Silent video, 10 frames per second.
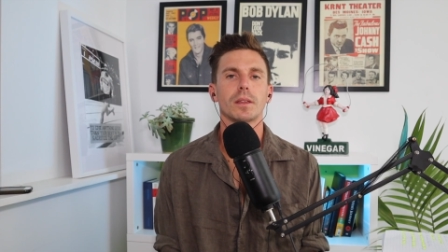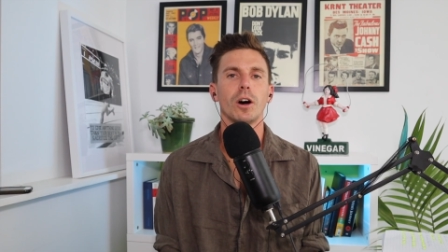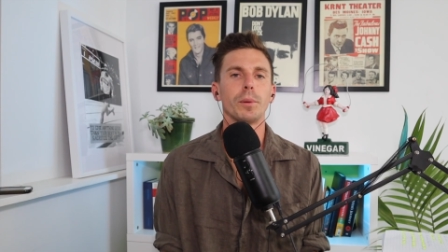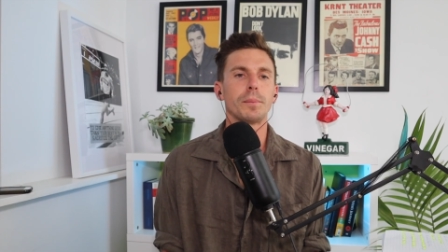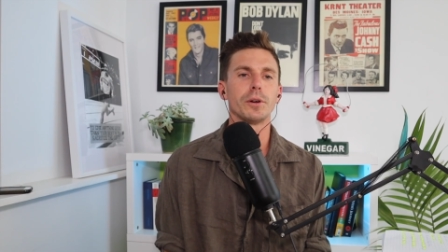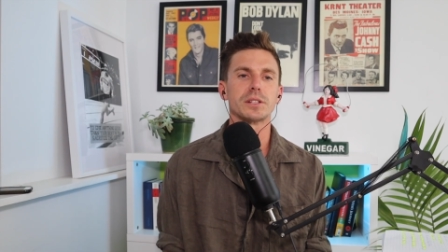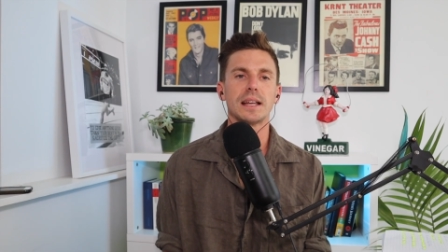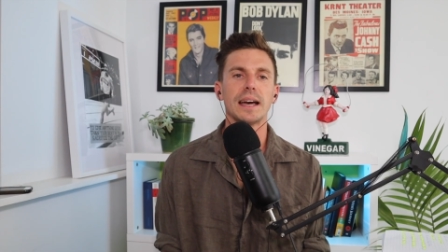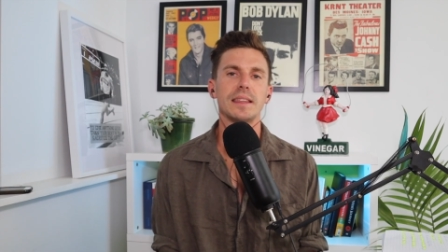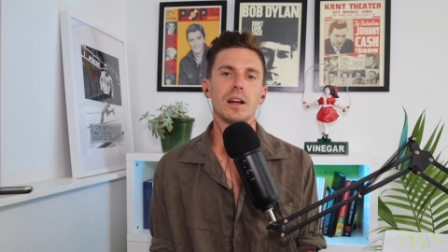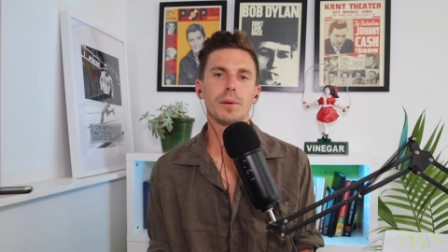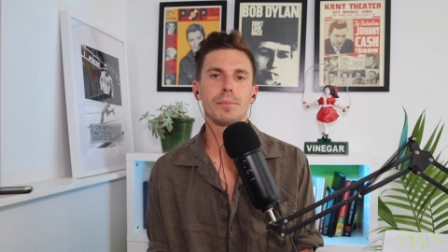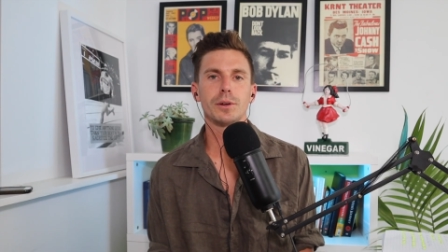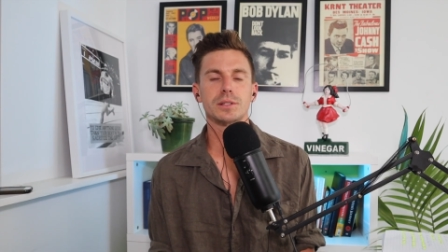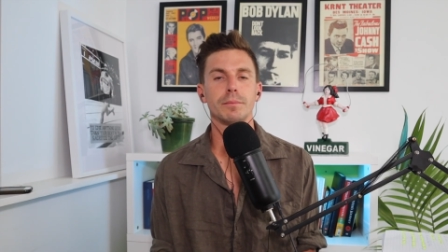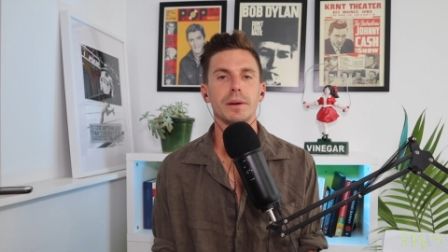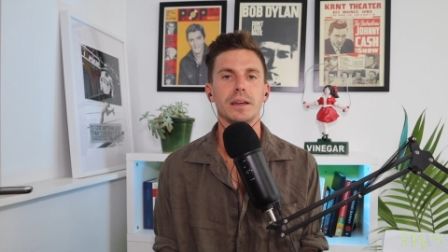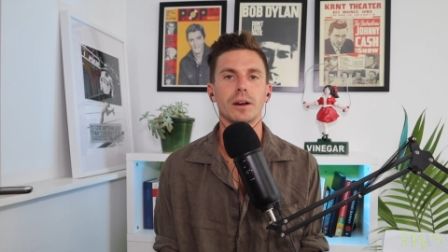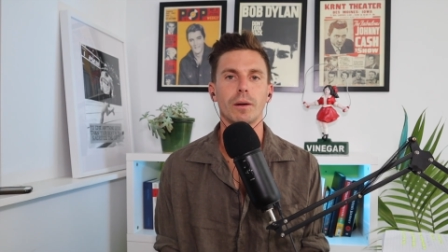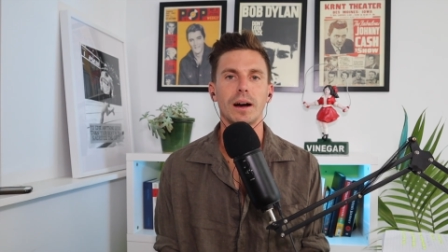I'll be person A and I'll be person
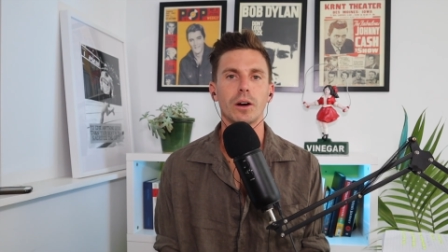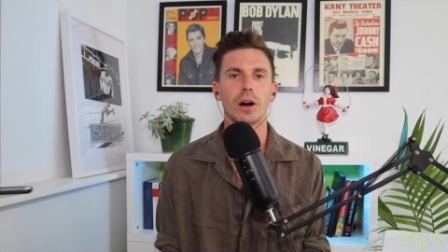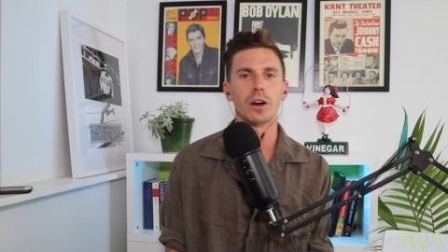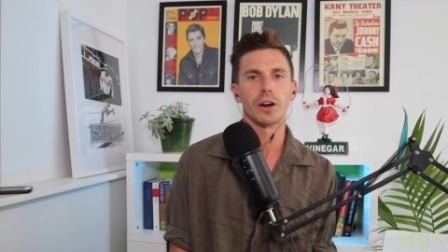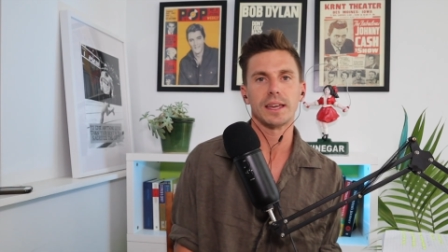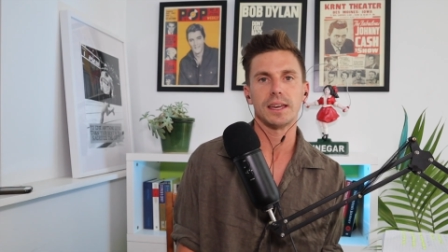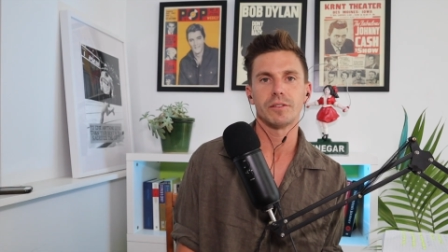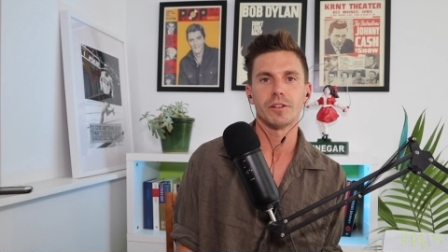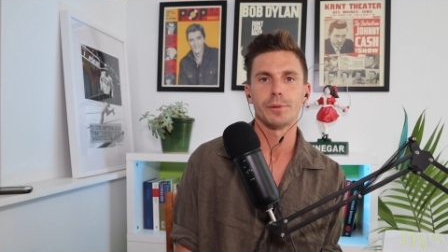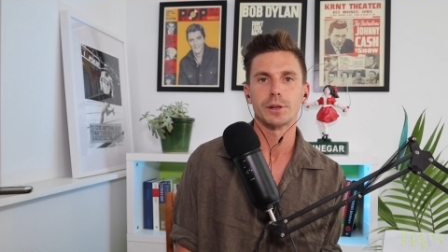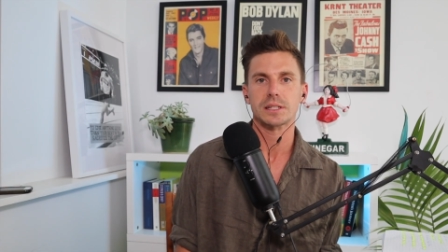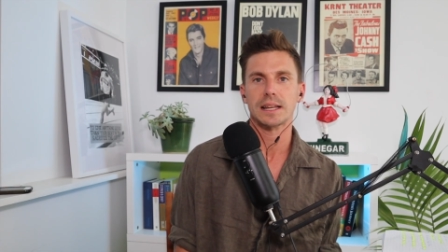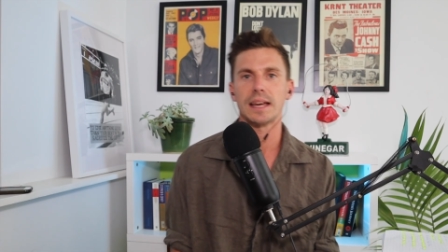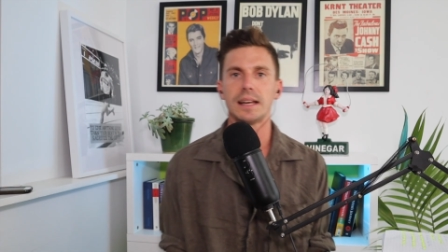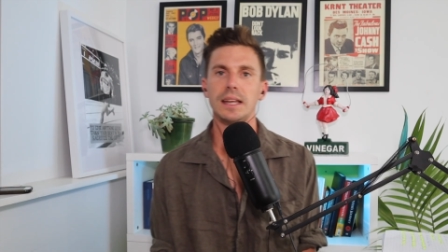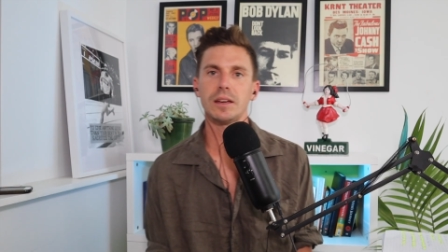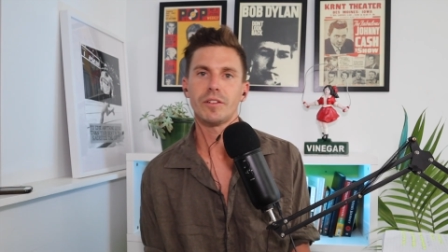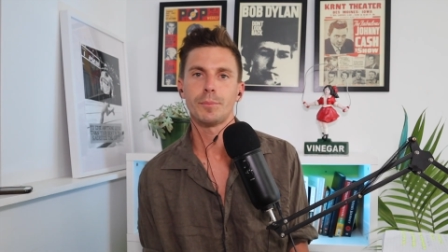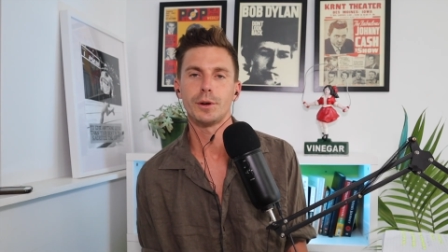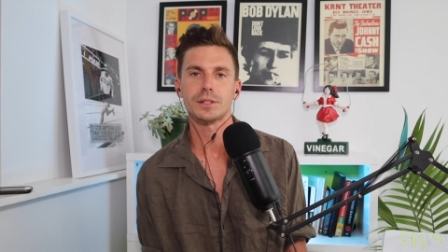B. All right, I'll, I'll go here for person A and here
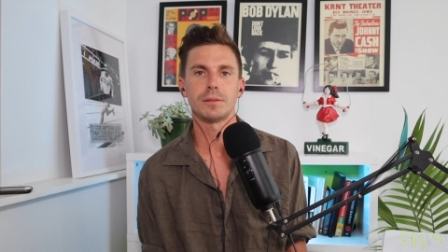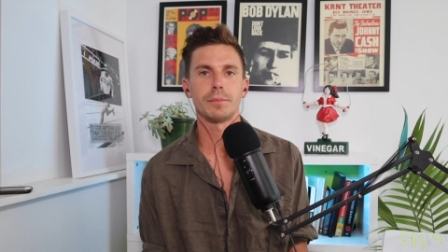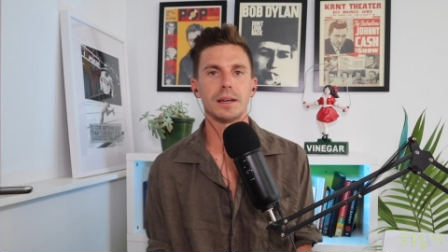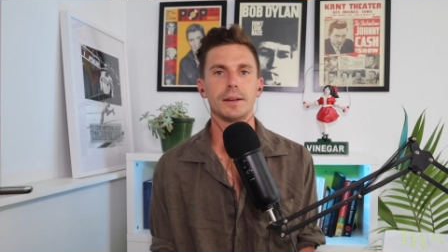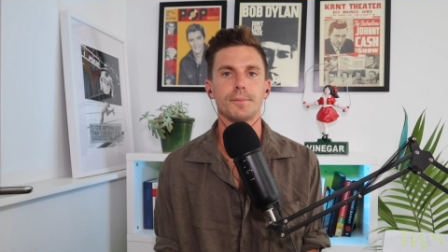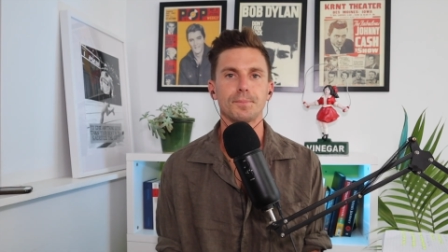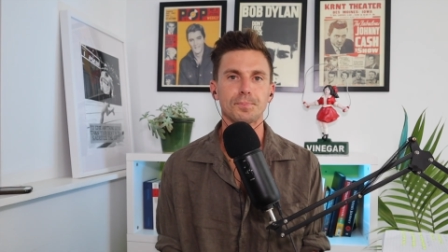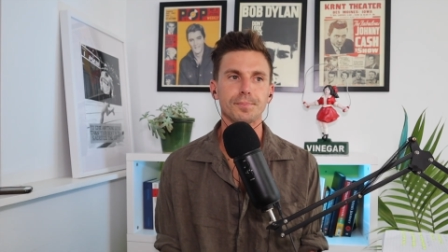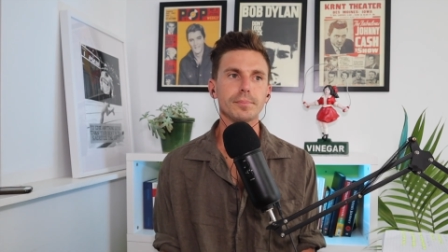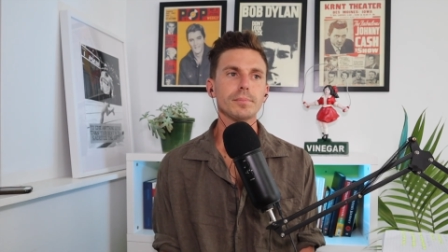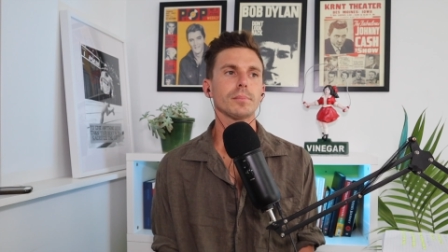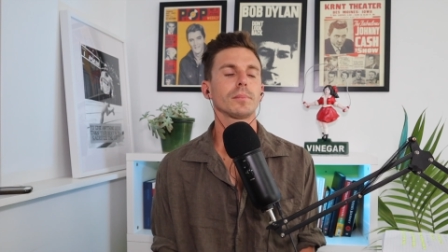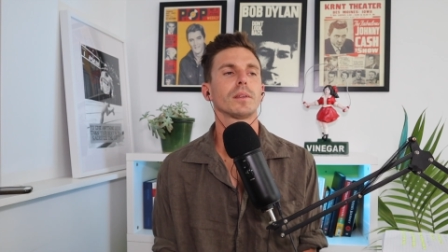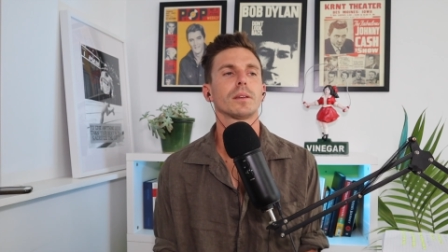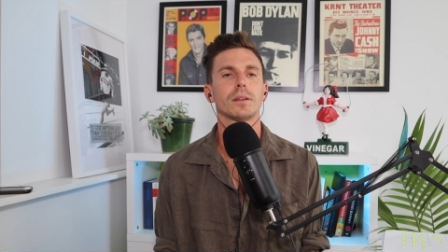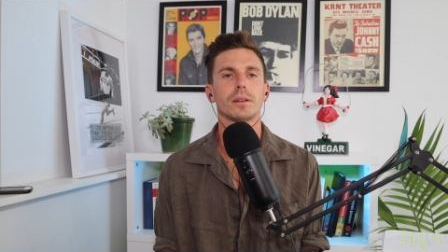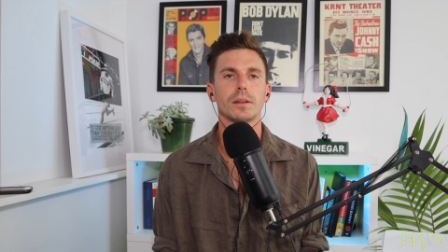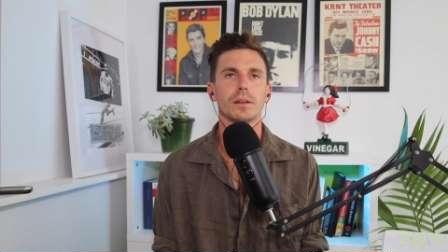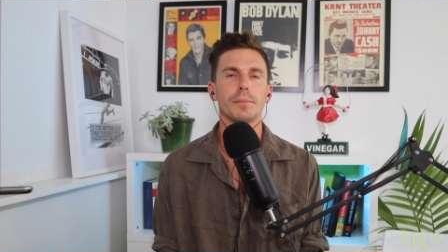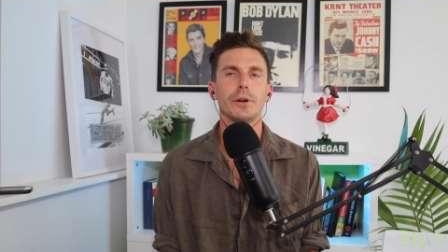for person B.
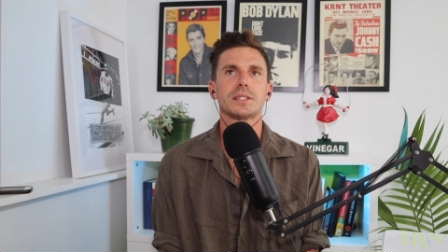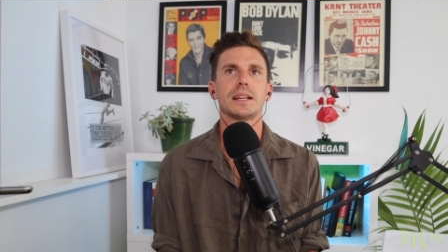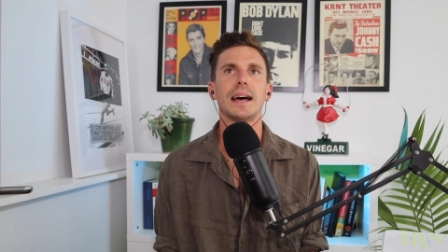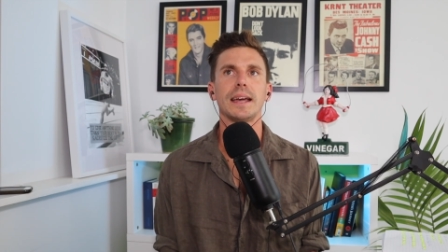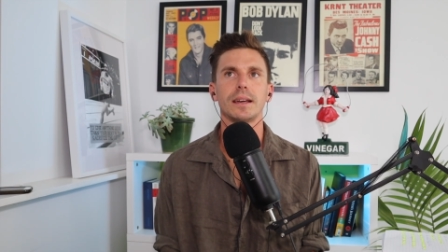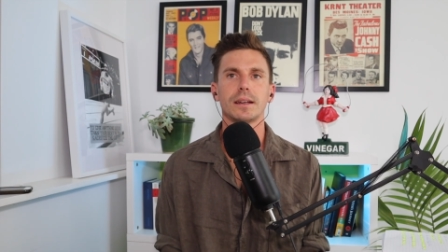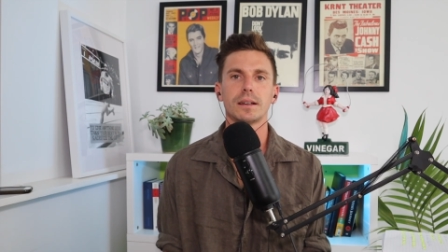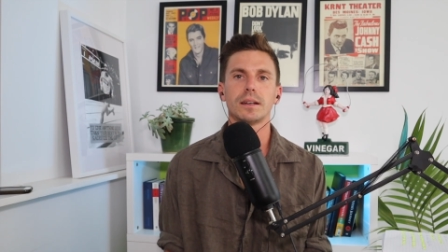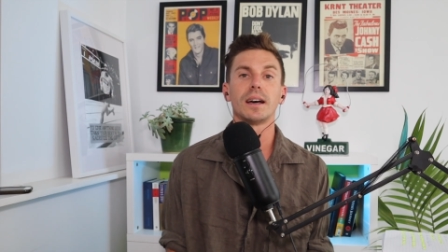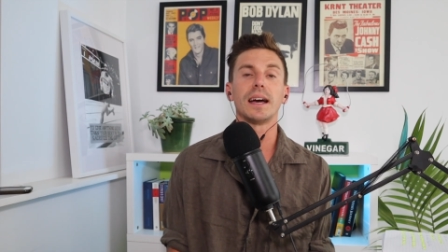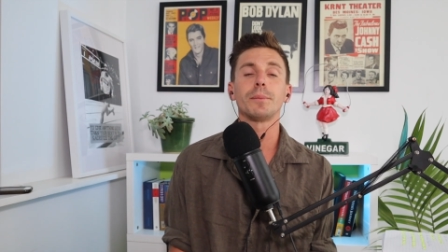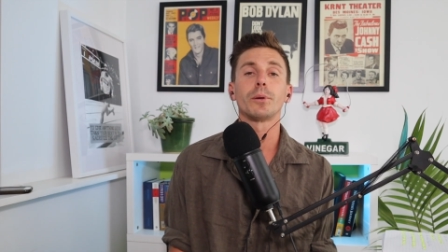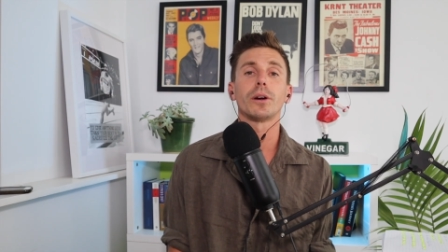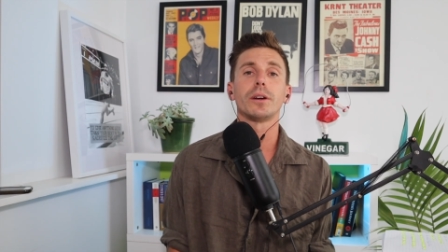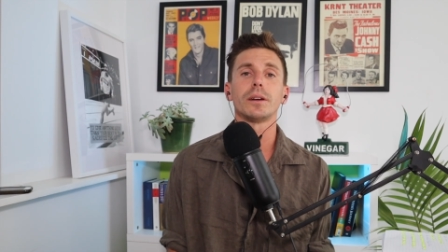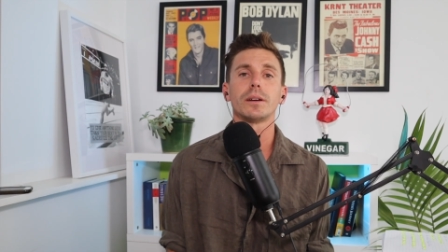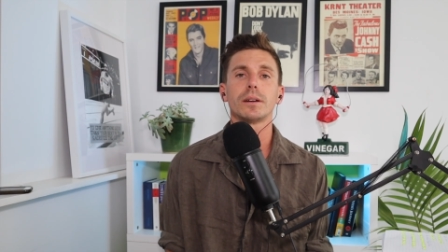Person A, hey bro.